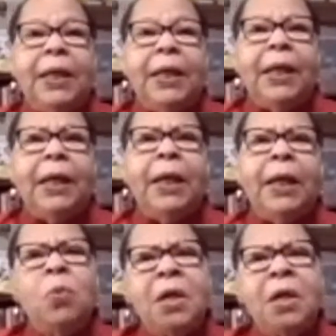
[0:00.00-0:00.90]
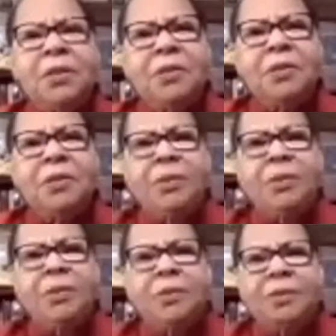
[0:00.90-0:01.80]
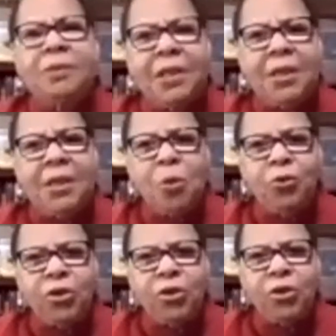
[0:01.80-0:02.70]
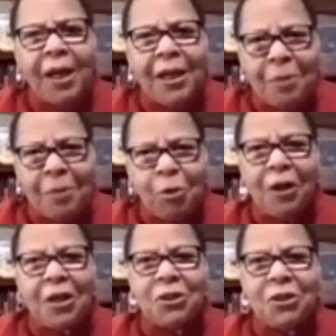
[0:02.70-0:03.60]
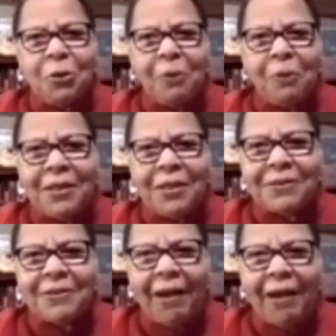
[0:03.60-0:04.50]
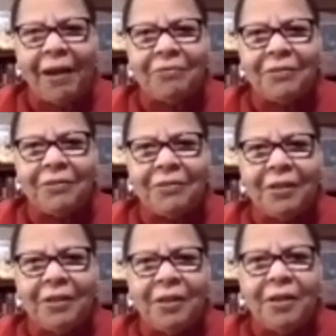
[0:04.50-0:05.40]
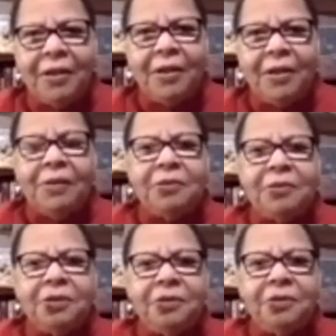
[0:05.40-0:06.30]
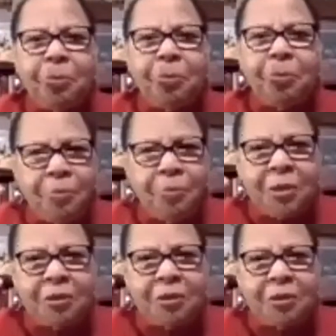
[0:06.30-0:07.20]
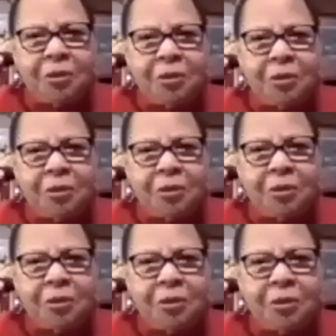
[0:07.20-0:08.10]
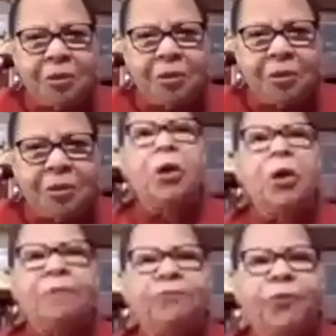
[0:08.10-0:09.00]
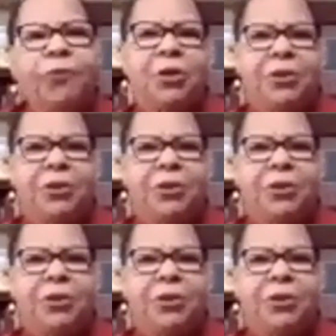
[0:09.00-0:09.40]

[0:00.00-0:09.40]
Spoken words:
And once the DOJ, I'm going to ask you to write this down, the Department of Justice's report on Ferguson,